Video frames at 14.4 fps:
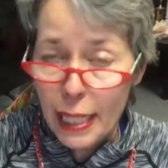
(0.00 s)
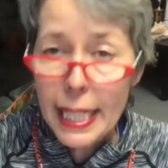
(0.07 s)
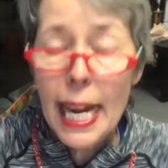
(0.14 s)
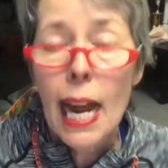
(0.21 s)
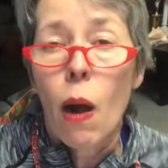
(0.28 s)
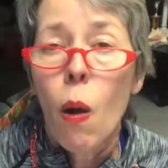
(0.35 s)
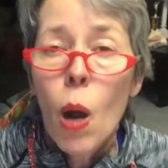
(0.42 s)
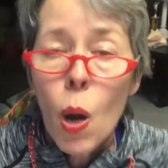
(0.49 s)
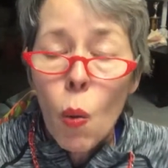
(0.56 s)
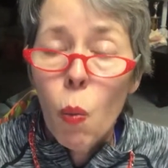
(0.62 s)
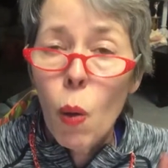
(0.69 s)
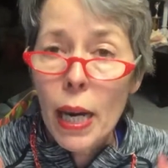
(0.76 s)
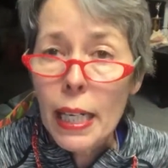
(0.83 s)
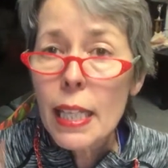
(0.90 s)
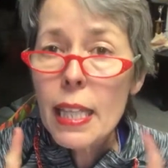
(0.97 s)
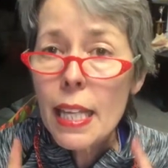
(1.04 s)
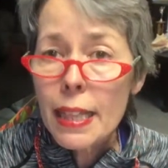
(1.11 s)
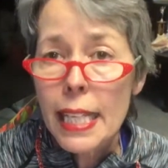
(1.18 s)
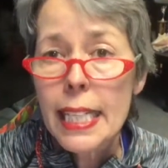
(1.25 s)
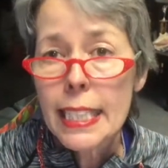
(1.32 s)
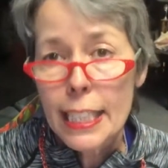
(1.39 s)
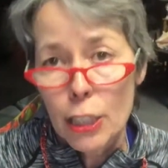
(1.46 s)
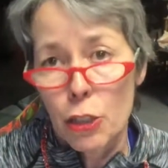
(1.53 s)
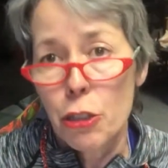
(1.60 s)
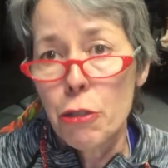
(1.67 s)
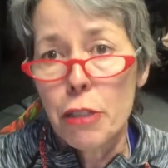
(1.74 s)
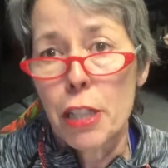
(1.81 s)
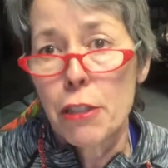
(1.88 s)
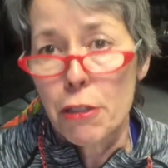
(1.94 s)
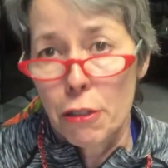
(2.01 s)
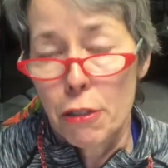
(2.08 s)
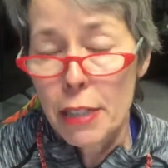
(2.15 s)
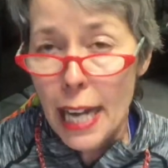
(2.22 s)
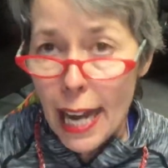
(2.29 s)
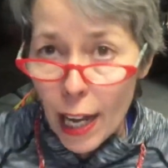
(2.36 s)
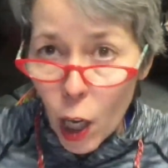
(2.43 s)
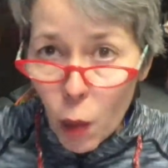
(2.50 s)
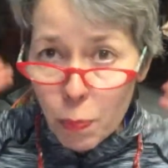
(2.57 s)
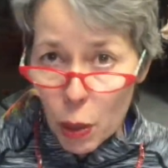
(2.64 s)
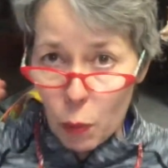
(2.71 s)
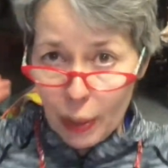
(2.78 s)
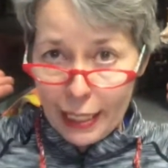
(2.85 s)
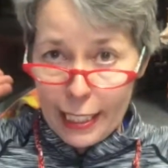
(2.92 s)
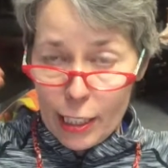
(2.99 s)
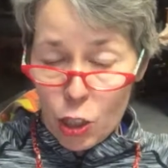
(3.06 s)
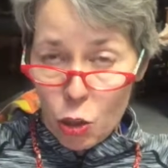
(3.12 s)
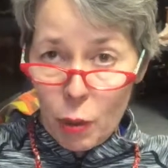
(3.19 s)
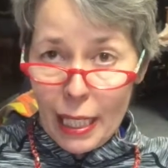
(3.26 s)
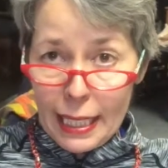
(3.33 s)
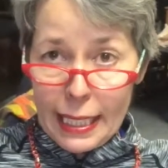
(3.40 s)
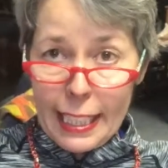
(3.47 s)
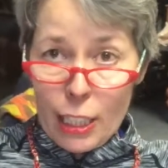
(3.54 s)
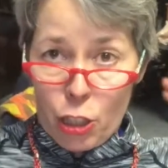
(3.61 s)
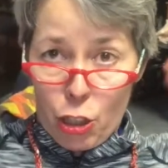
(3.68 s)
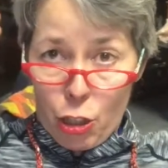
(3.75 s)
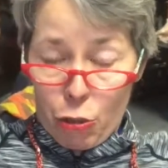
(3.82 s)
Now, one of the things that you can do to help you with this transition